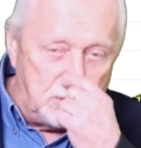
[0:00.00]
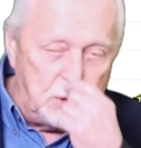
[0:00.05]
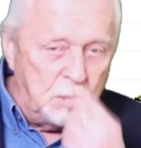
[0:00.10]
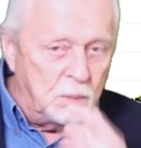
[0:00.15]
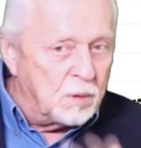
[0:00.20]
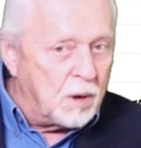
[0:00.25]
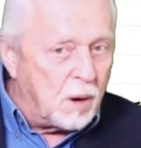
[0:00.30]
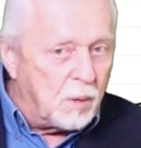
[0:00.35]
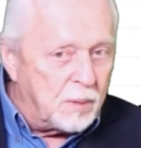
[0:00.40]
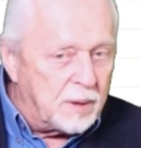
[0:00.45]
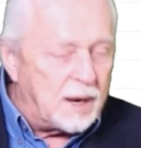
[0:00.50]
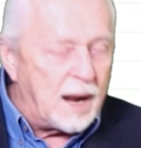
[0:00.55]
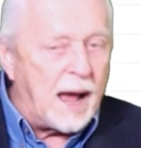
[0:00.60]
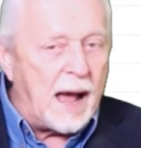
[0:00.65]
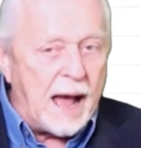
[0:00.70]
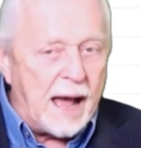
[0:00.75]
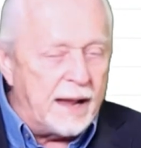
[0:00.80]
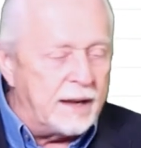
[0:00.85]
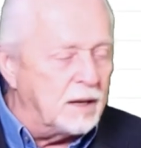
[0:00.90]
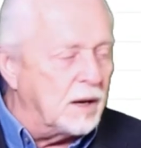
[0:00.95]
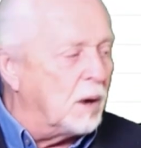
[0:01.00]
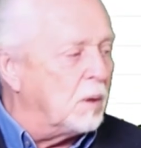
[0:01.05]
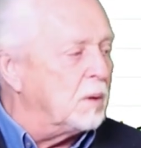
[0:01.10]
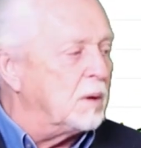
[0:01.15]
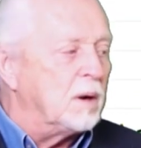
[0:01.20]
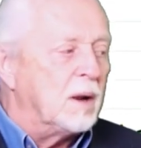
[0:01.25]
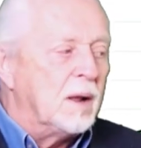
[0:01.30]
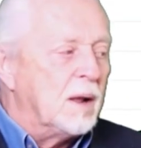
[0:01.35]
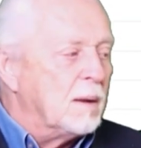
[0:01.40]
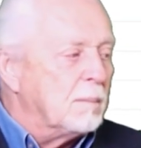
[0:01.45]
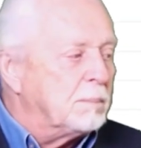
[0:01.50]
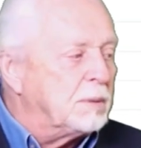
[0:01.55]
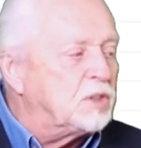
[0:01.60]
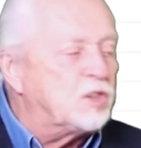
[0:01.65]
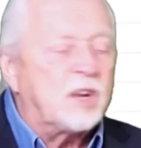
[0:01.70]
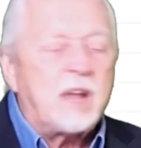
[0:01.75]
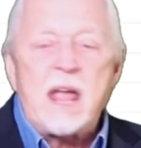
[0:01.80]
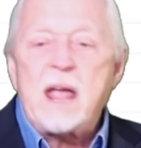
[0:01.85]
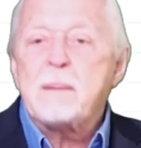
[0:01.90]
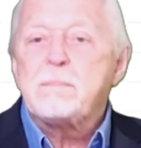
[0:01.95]
You know it, I know it,
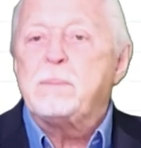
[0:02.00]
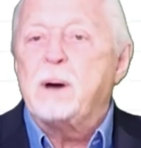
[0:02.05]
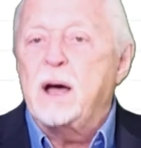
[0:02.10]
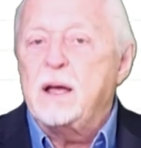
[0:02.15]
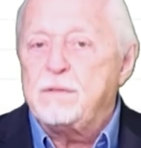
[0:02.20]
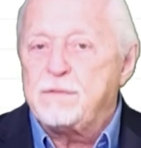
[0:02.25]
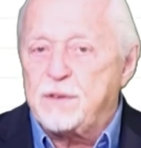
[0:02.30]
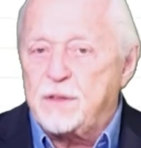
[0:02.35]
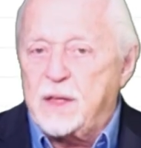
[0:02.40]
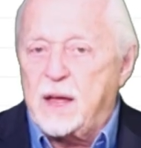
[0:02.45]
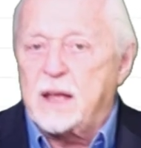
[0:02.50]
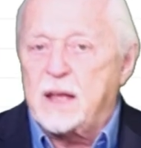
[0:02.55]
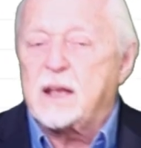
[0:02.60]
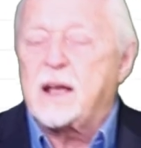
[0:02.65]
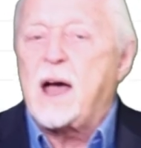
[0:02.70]
but you can't play for that.